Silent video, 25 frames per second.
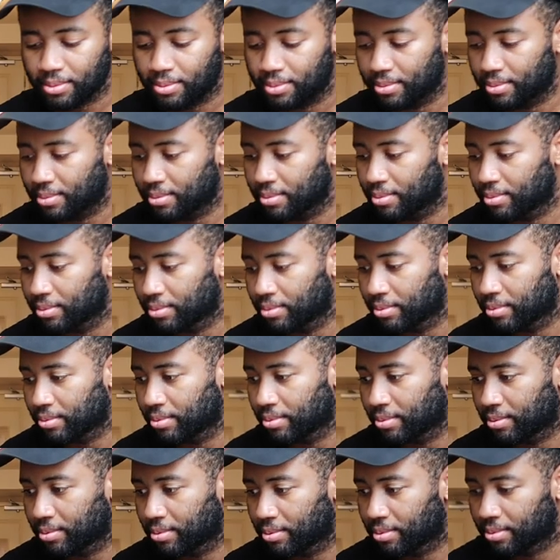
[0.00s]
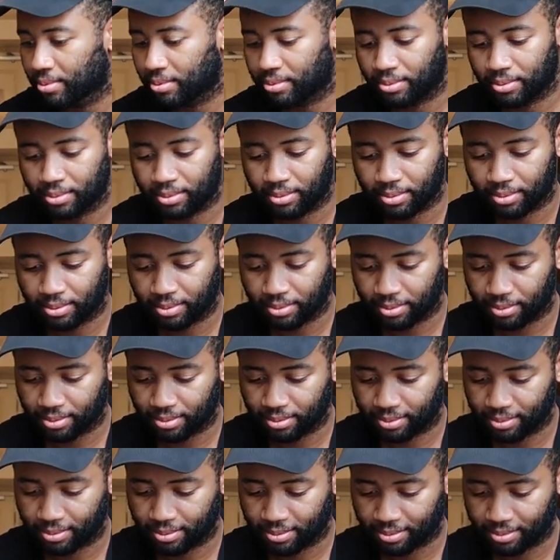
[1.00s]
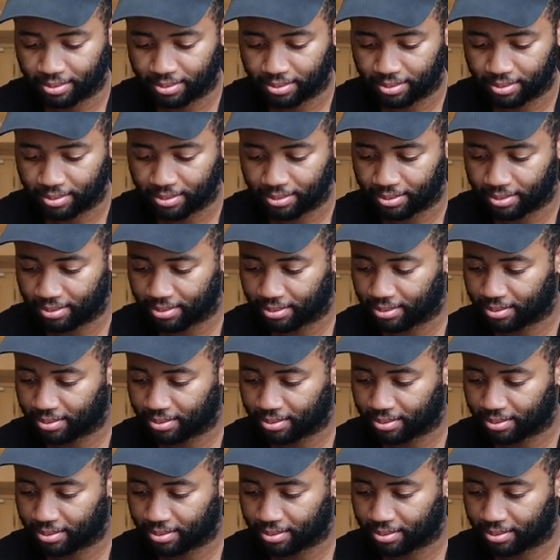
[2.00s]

[no speech]